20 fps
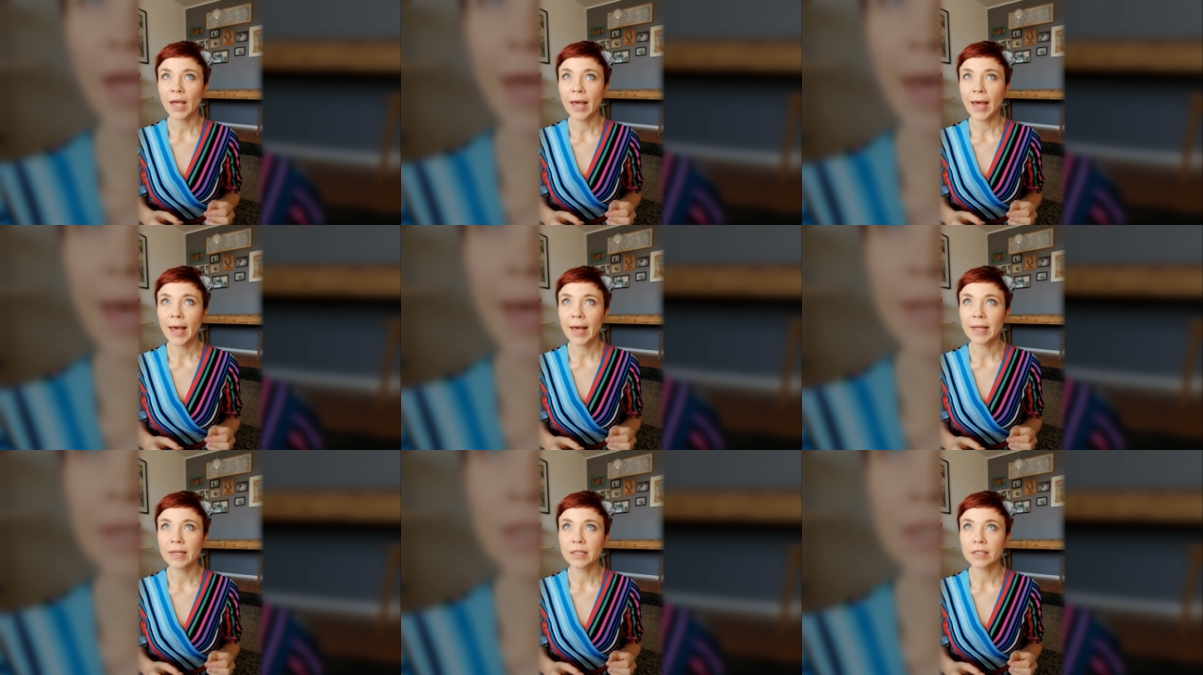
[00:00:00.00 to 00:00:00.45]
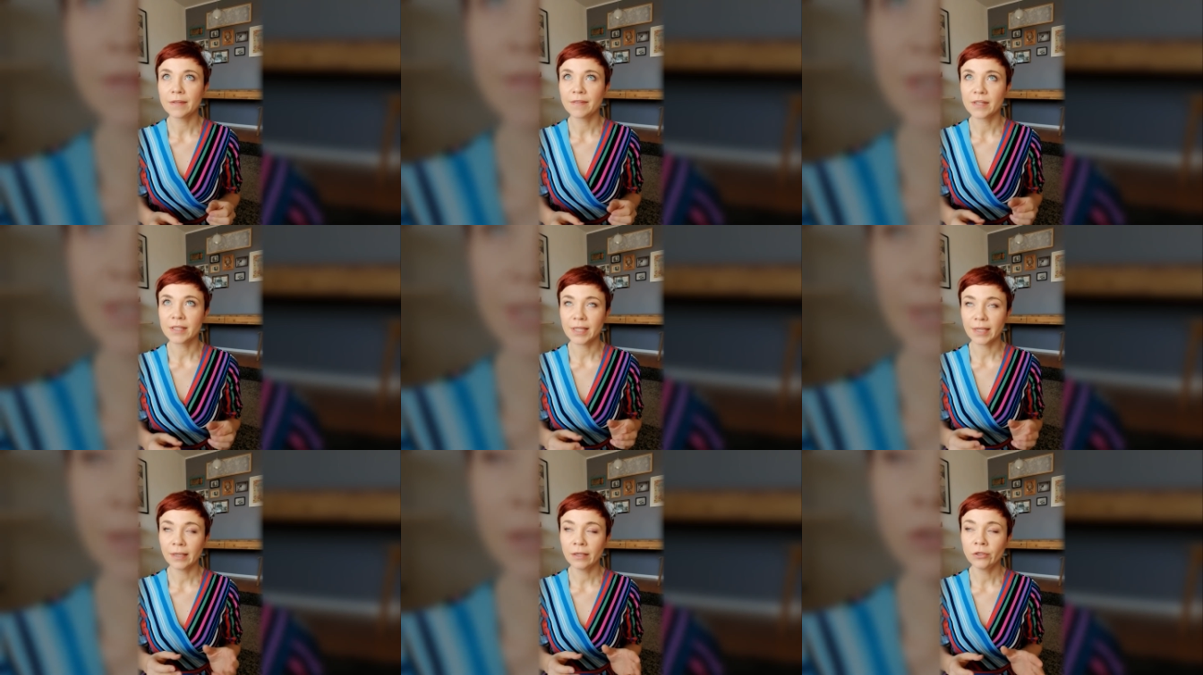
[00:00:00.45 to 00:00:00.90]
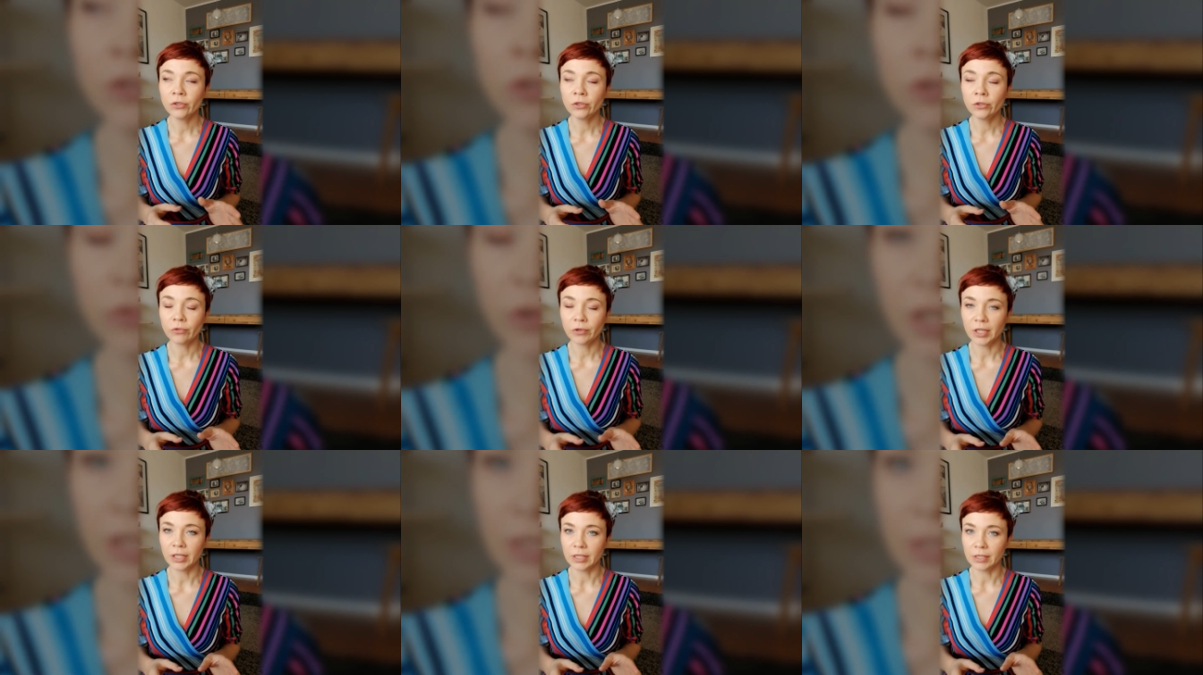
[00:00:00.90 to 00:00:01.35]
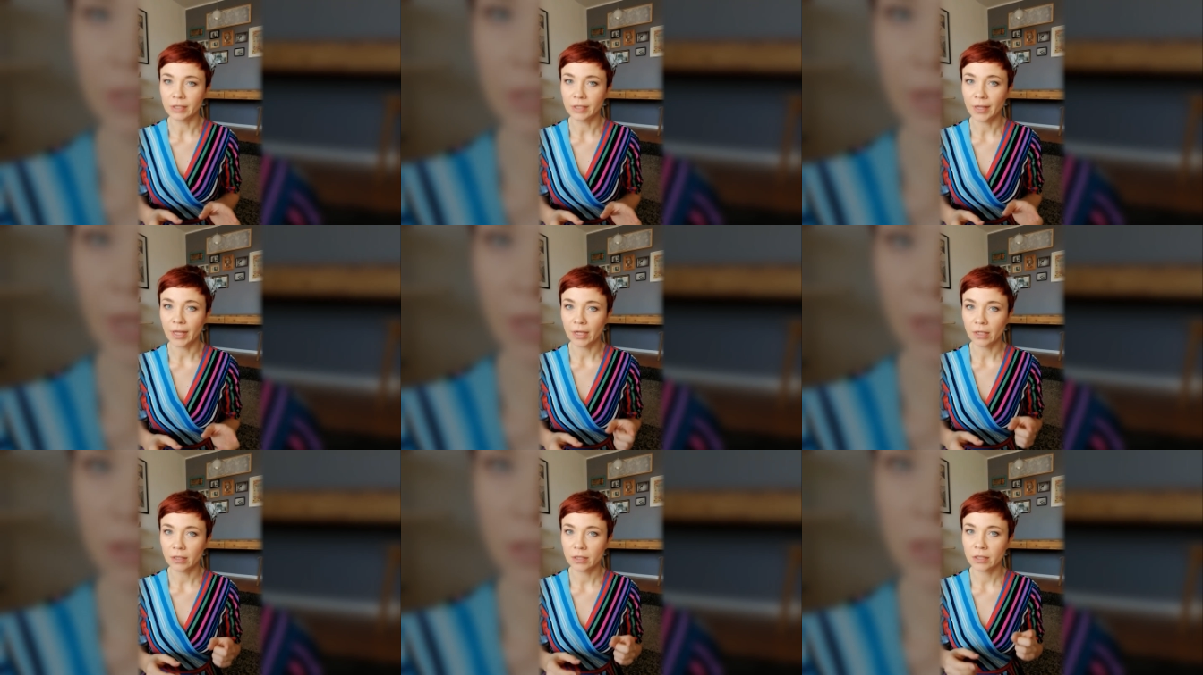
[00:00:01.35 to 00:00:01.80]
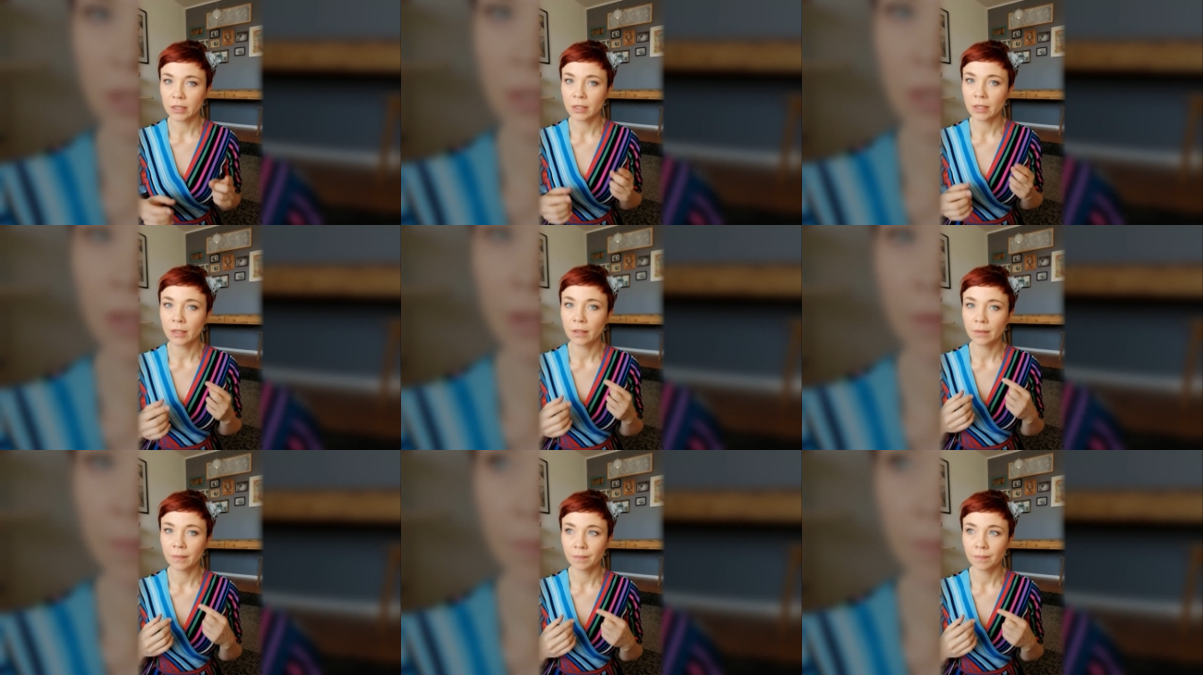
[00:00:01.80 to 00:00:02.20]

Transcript: and the second ingredient that